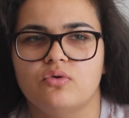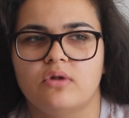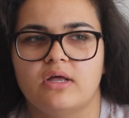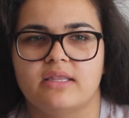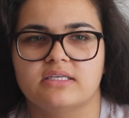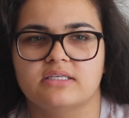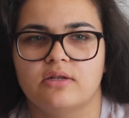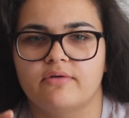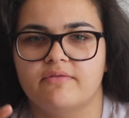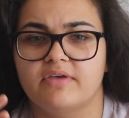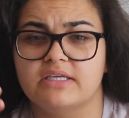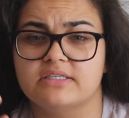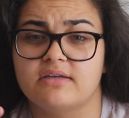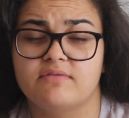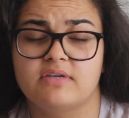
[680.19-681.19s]
Like there's a lot of
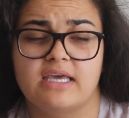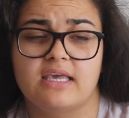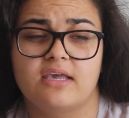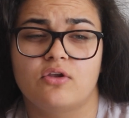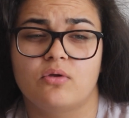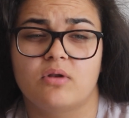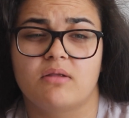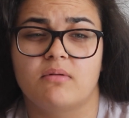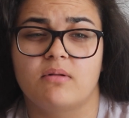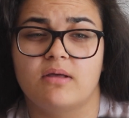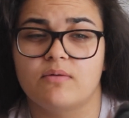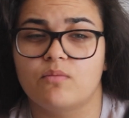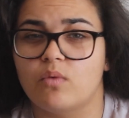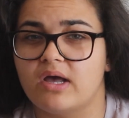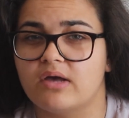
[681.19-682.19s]
things I've taken on and I'm
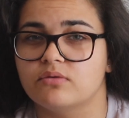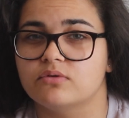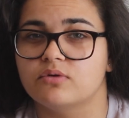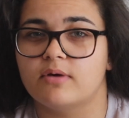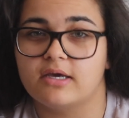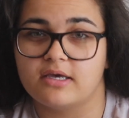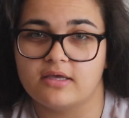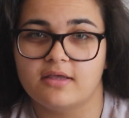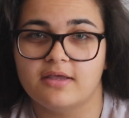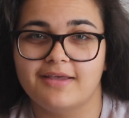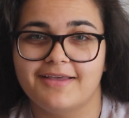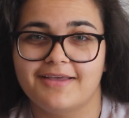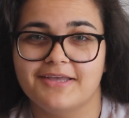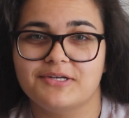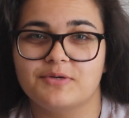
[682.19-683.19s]
like, wow,
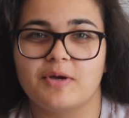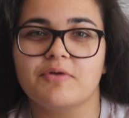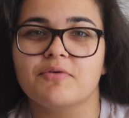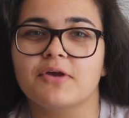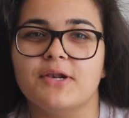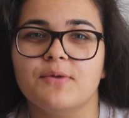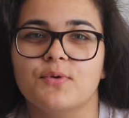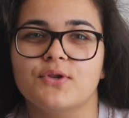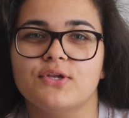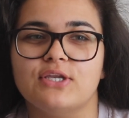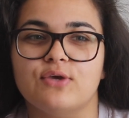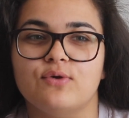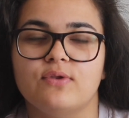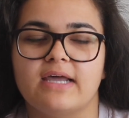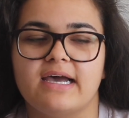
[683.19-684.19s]
do I really want to
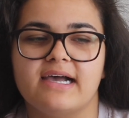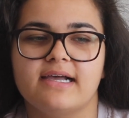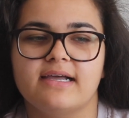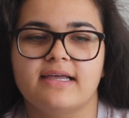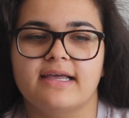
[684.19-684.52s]
do that?